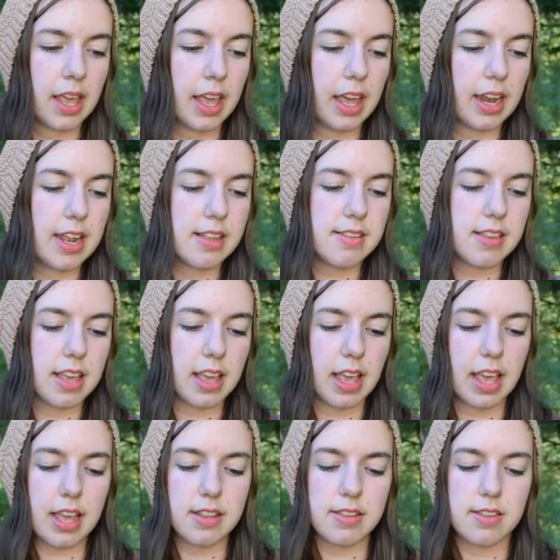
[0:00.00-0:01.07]

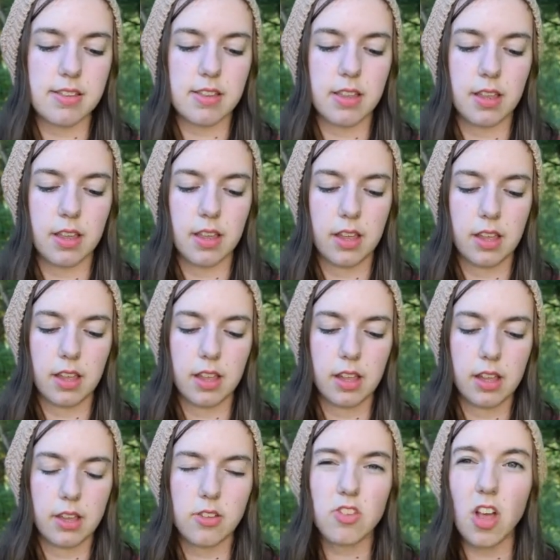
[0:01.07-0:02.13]
It's
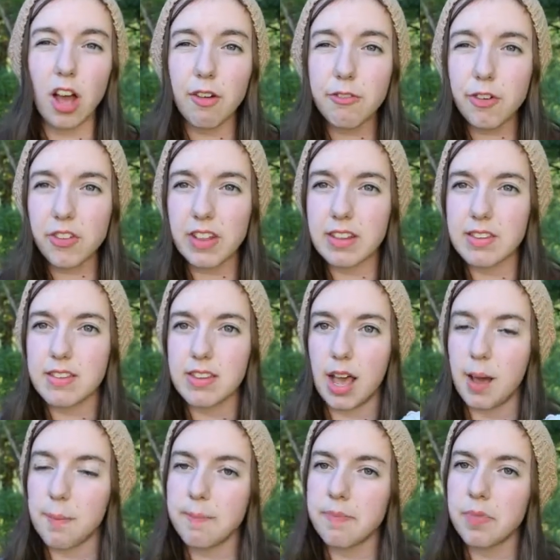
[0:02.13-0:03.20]
softer than
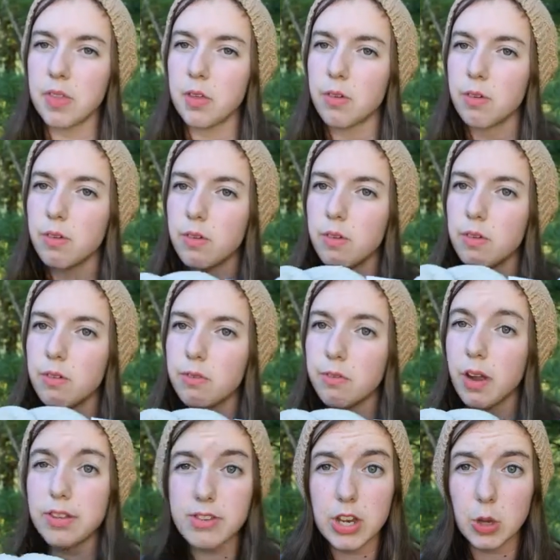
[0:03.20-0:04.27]
some
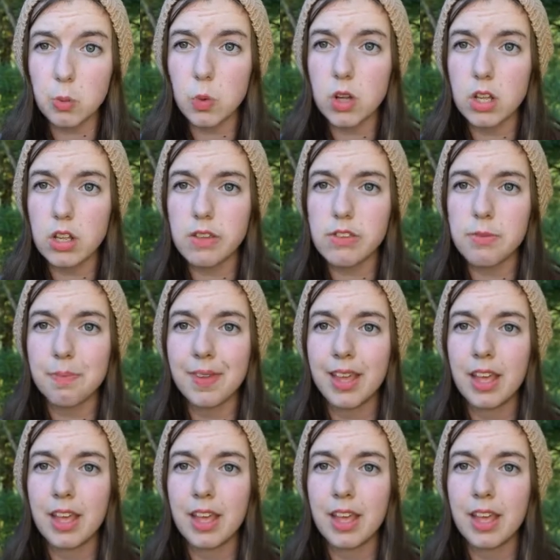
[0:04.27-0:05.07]
rustic wools.